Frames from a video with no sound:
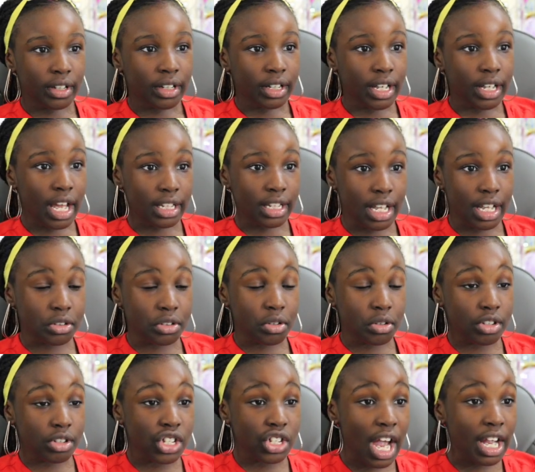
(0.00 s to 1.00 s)
Okay, let's go and
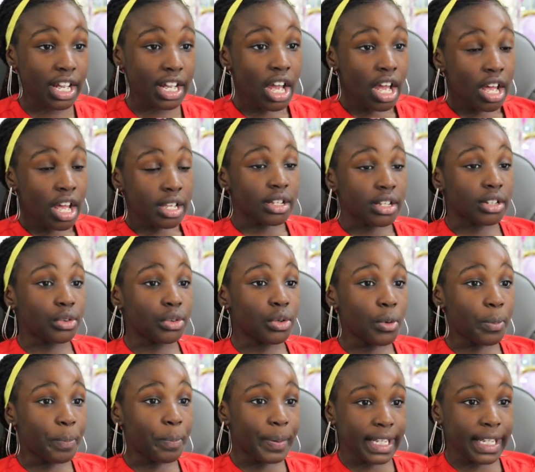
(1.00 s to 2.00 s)
check the new
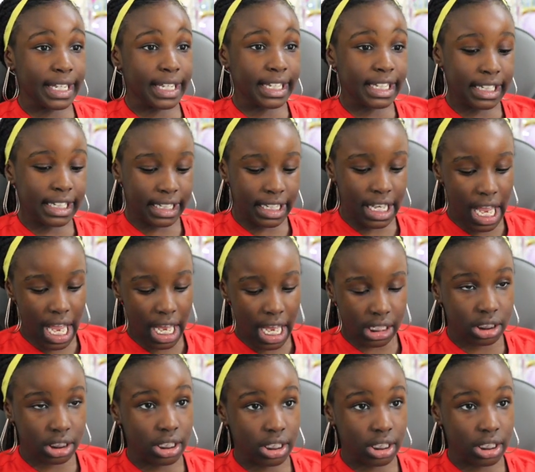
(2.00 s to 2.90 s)
X